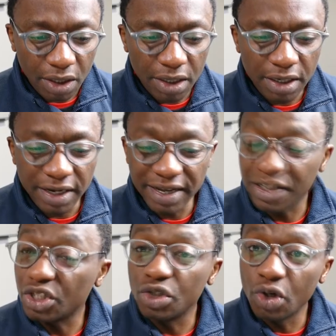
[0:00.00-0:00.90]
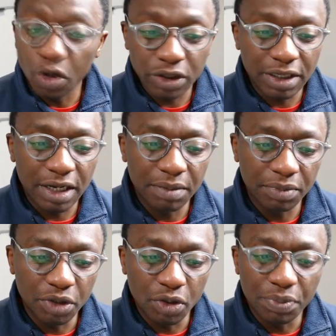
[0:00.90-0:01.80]
it is not
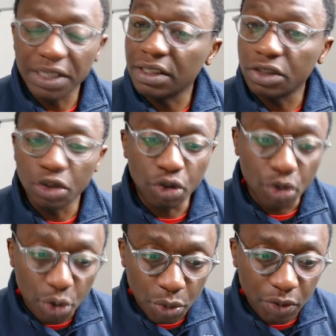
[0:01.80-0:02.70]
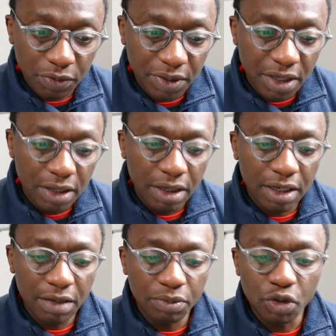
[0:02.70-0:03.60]
business as usual.
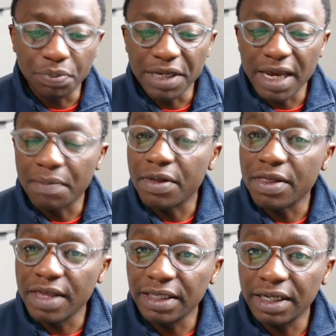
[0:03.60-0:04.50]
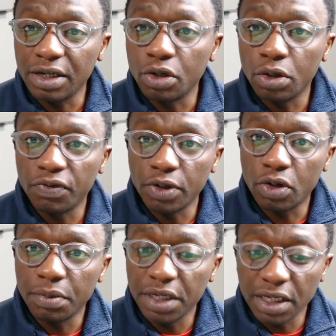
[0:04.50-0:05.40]
So be empathetic in all of your
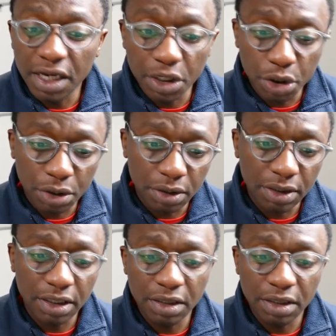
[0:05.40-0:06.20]
communications.